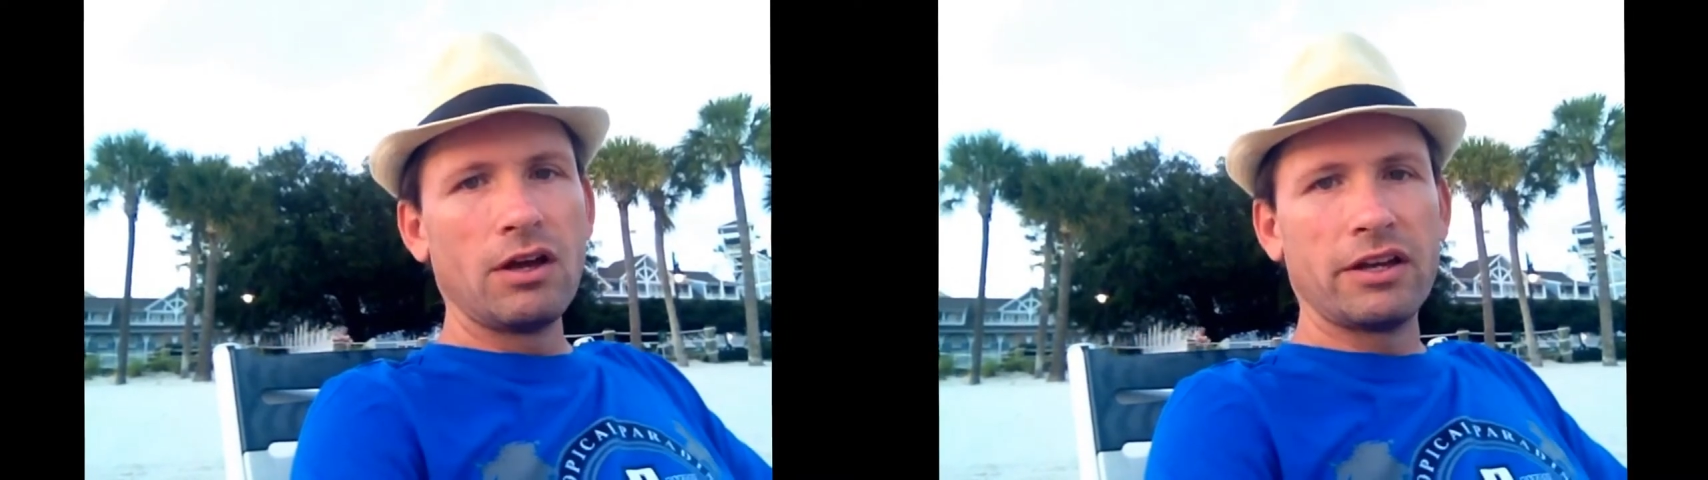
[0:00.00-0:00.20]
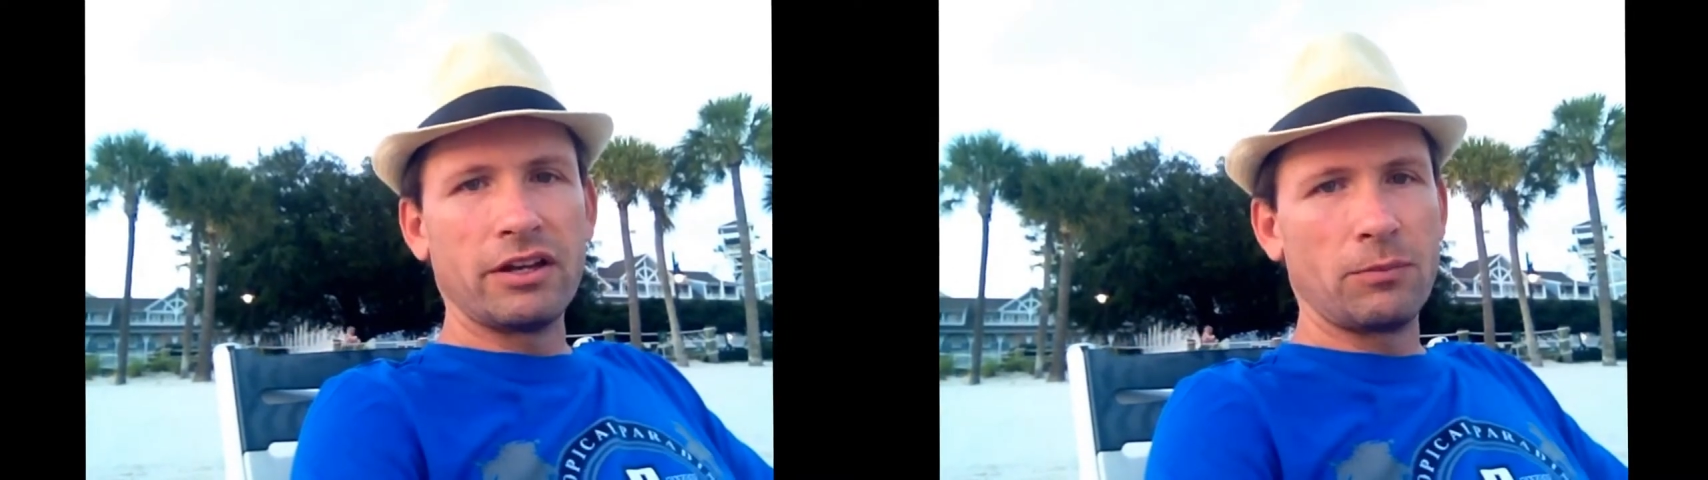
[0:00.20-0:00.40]

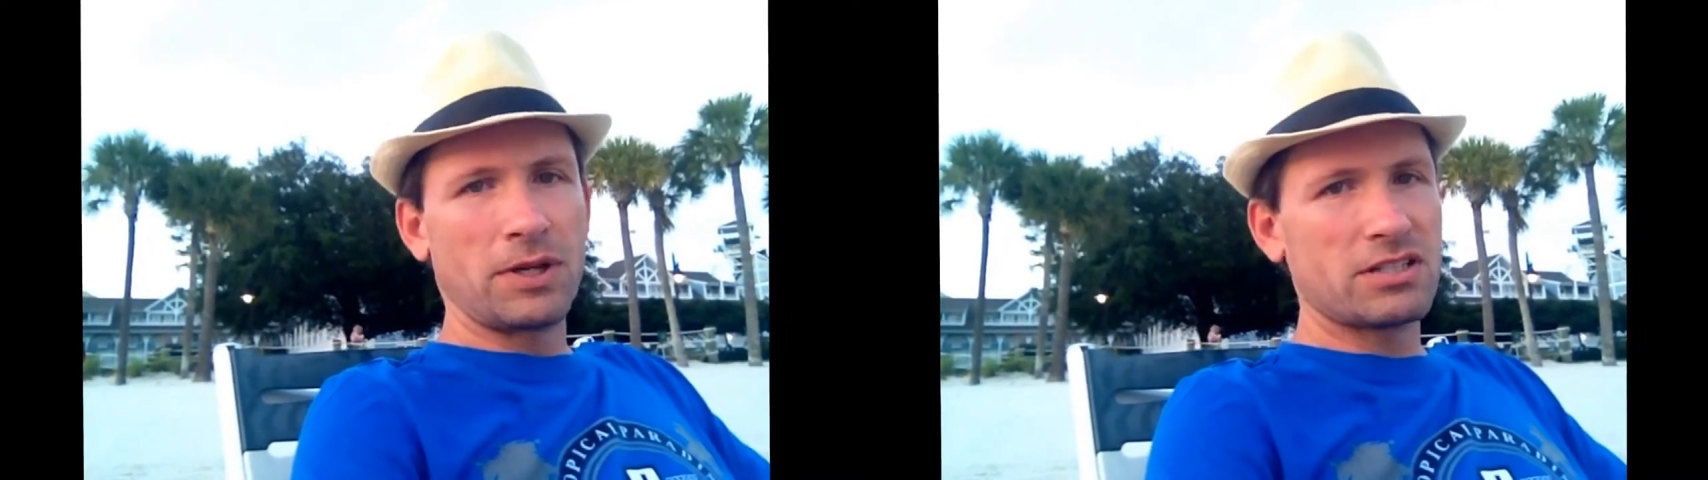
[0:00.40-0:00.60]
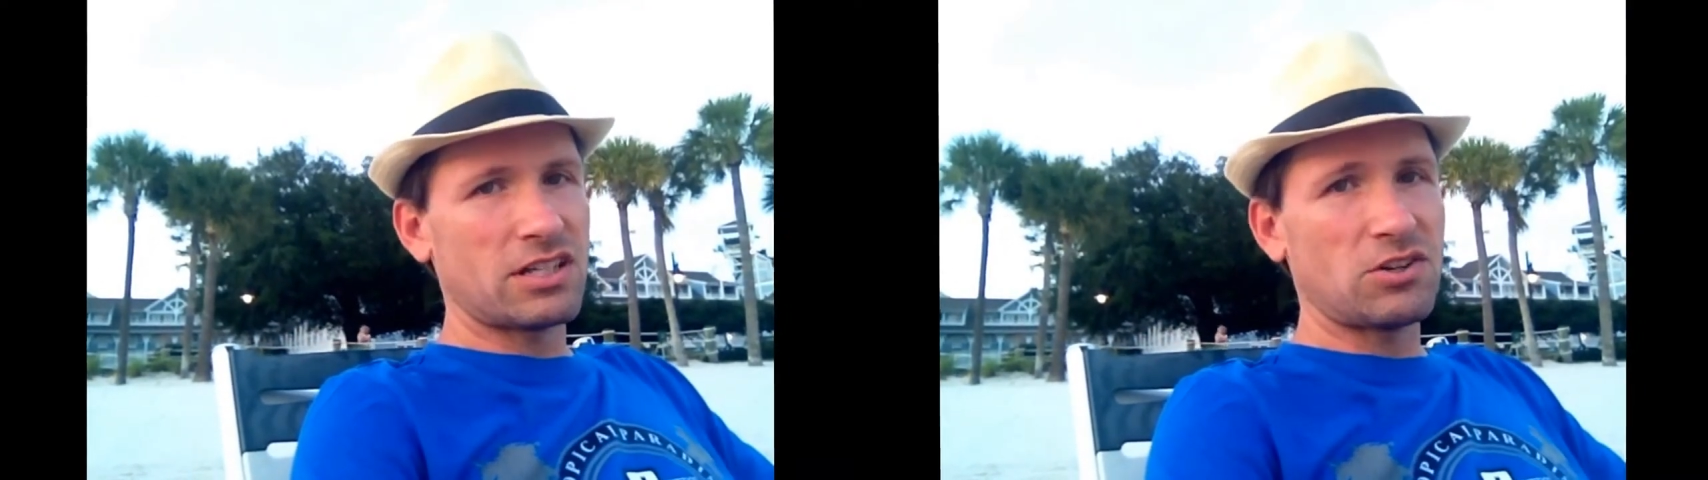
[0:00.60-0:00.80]
You know,
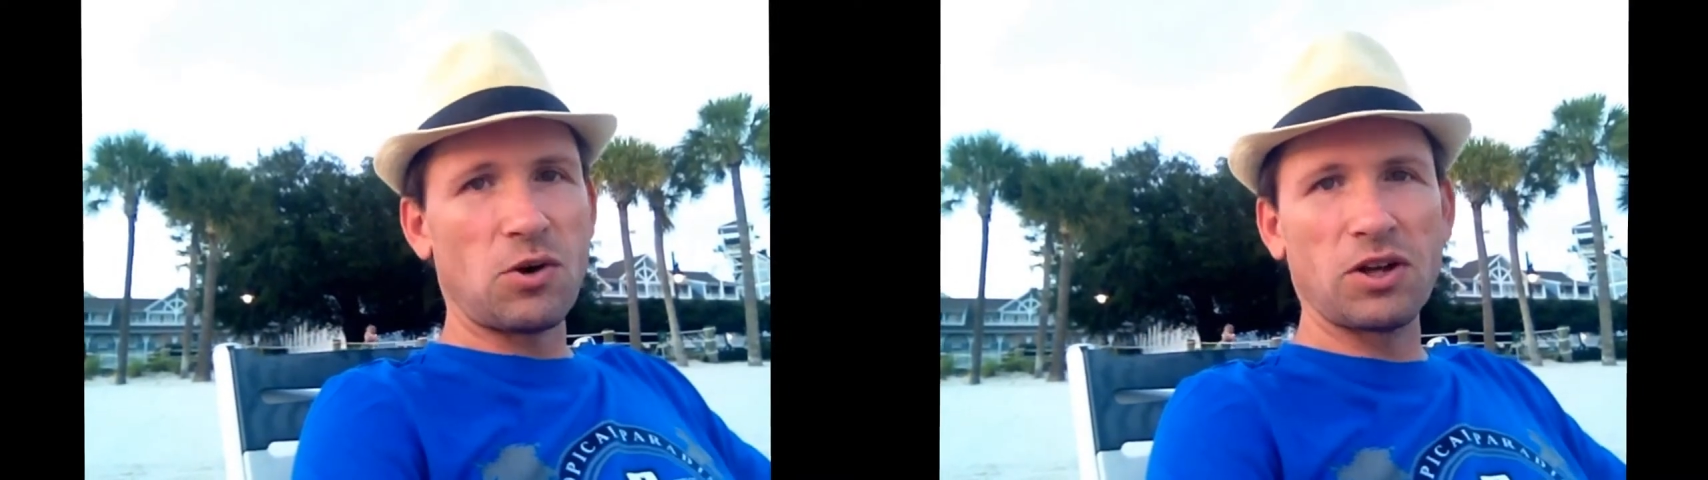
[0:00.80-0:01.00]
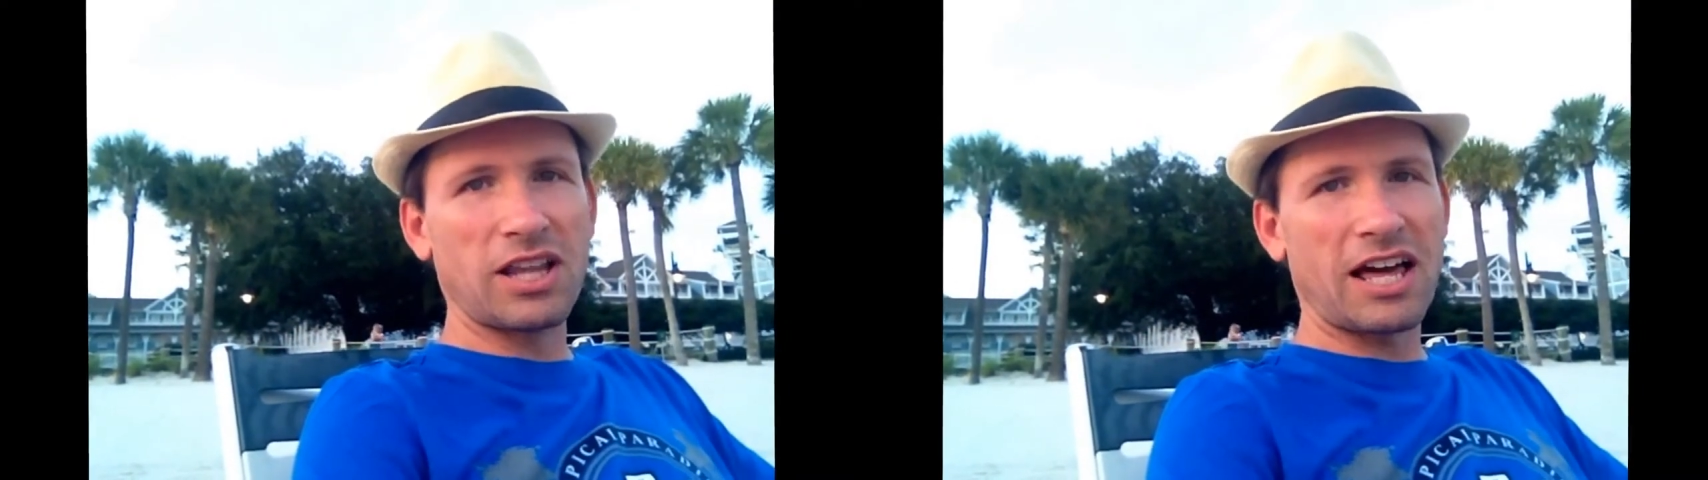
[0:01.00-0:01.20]
because I know
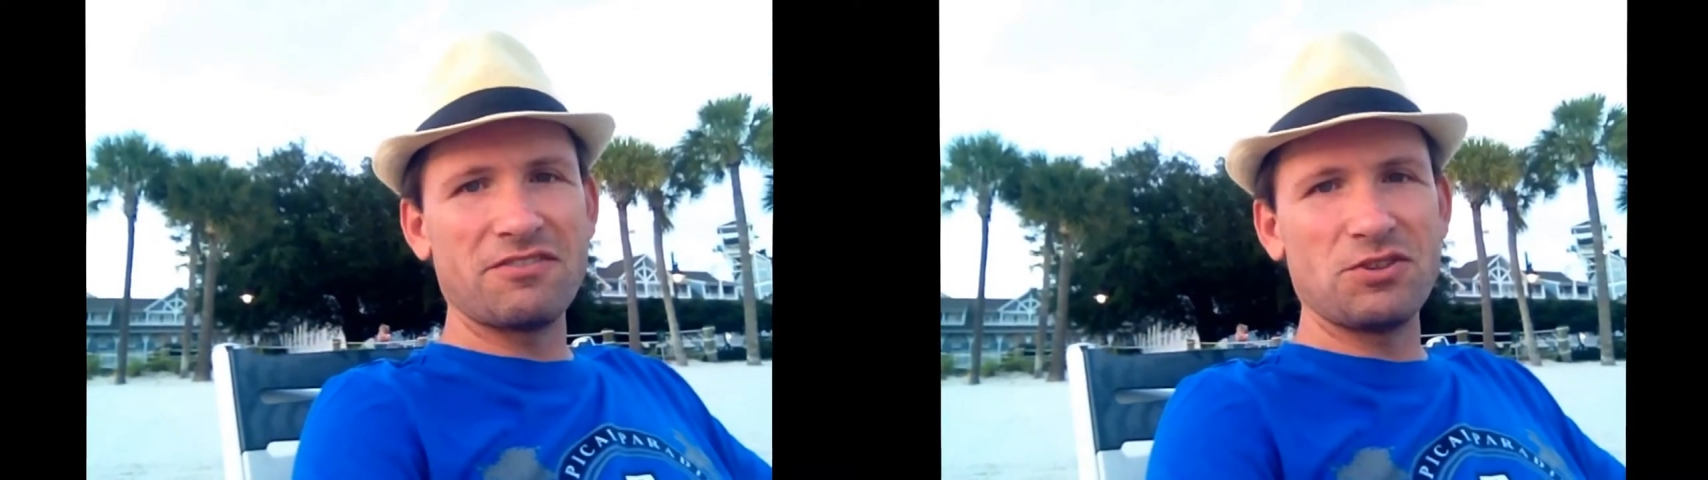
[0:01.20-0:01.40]
a lot